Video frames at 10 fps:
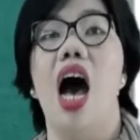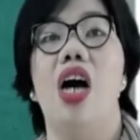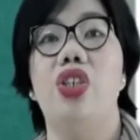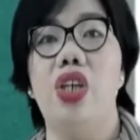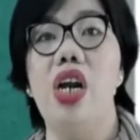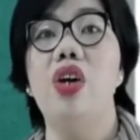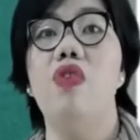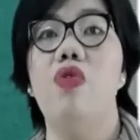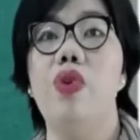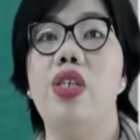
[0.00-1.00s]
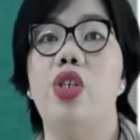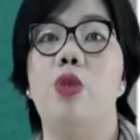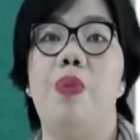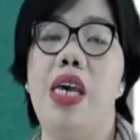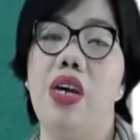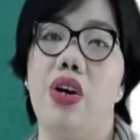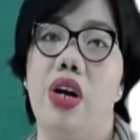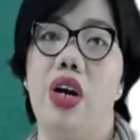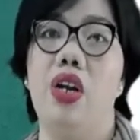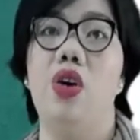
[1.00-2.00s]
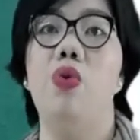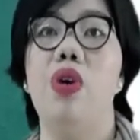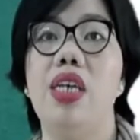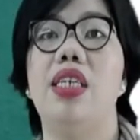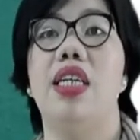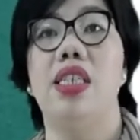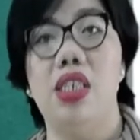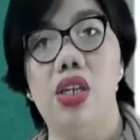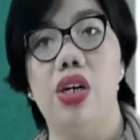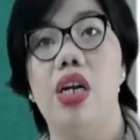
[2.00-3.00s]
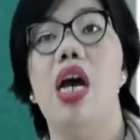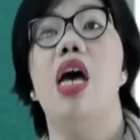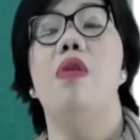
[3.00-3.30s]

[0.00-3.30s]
a sharing of who is a speaker and who is a listener